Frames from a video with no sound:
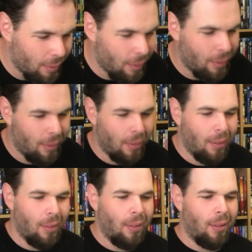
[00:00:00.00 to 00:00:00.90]

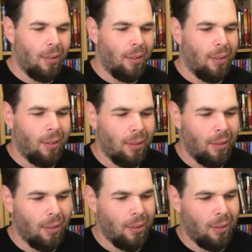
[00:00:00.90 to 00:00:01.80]

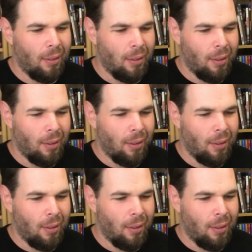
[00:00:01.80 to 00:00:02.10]
(silence)